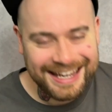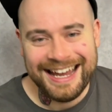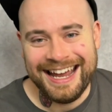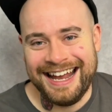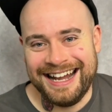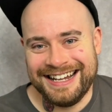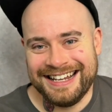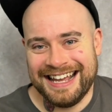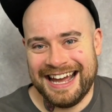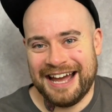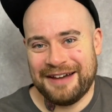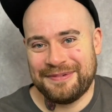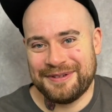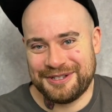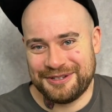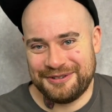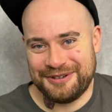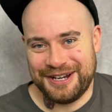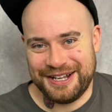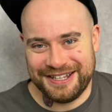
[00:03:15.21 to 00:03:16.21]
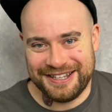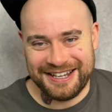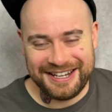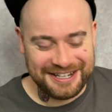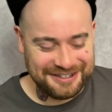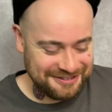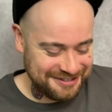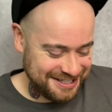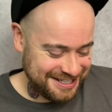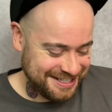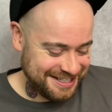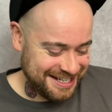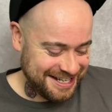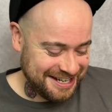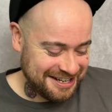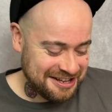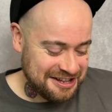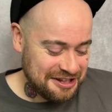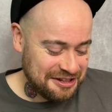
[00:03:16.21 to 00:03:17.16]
And Cap has a great line where he's like,